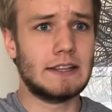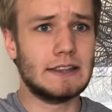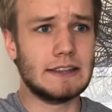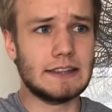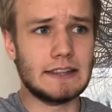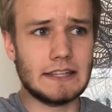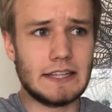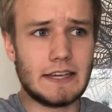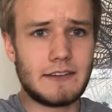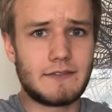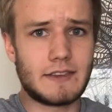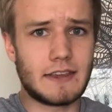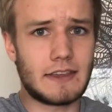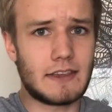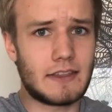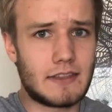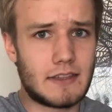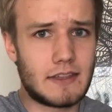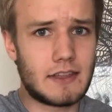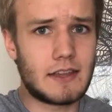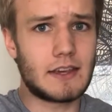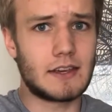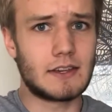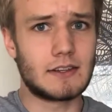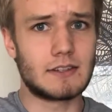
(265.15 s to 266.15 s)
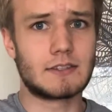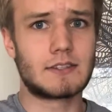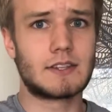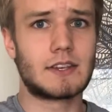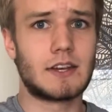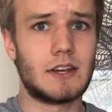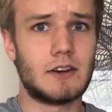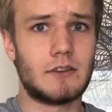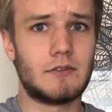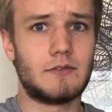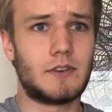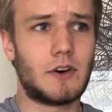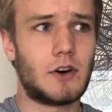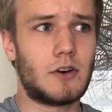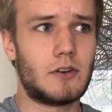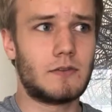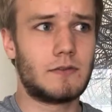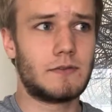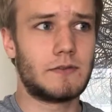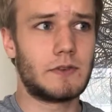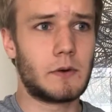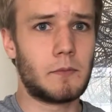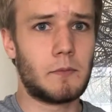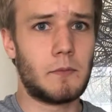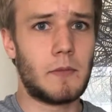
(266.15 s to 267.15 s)
living things can evolve
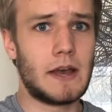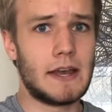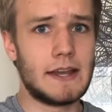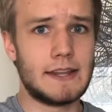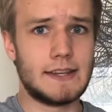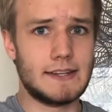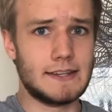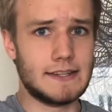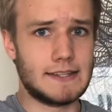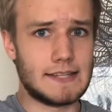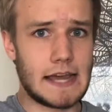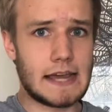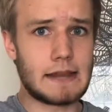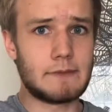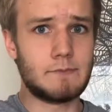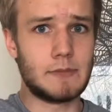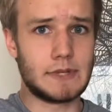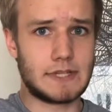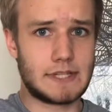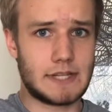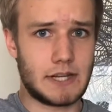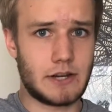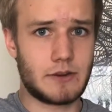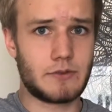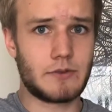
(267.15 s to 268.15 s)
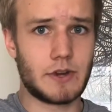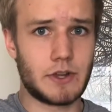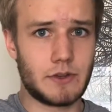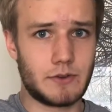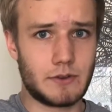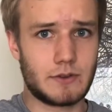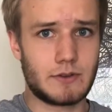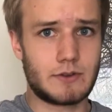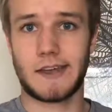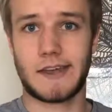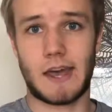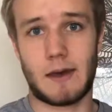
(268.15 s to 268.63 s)
from dead materials.